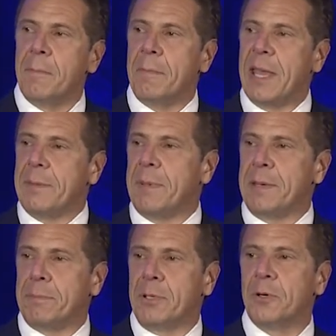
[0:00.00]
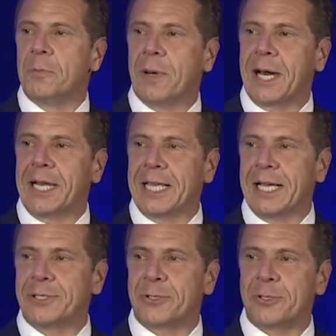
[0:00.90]
baby blue
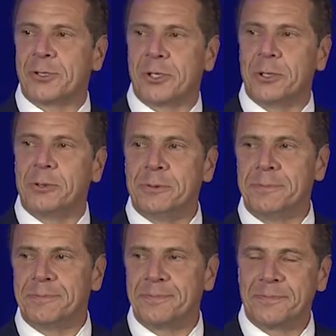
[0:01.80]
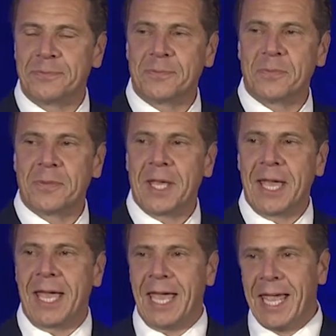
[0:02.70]
polyester suit,
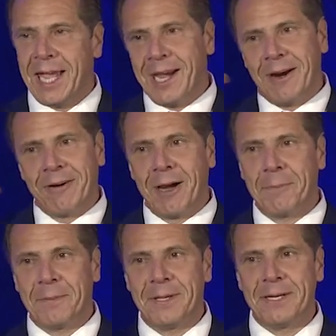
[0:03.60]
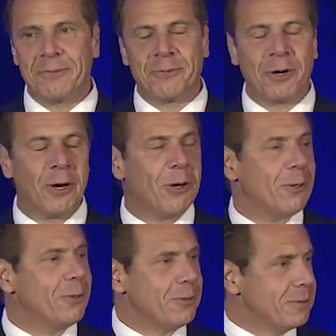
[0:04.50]
hair up in a
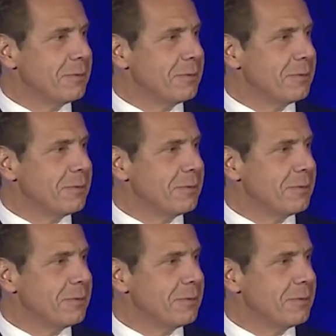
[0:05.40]
fro.